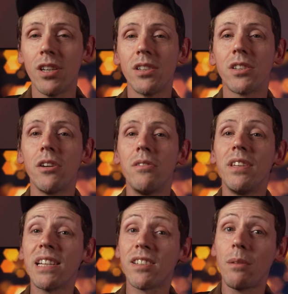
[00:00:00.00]
So
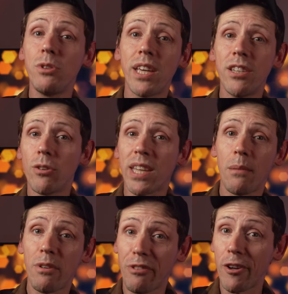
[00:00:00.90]
next time you get your
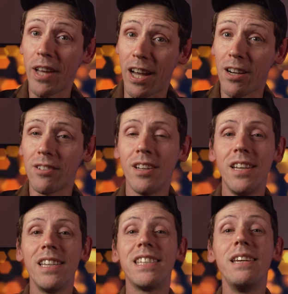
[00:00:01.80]
camera phone out,
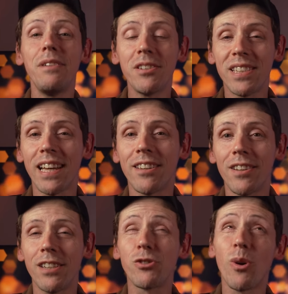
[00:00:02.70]
give it a
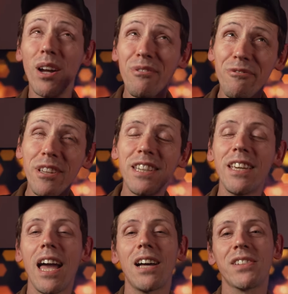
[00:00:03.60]
second and try
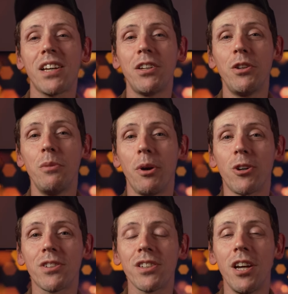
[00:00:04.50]
thinking outside of the
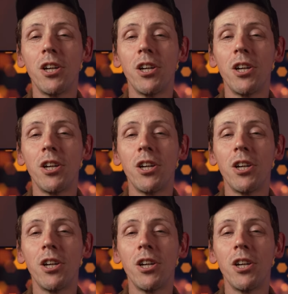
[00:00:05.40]
box.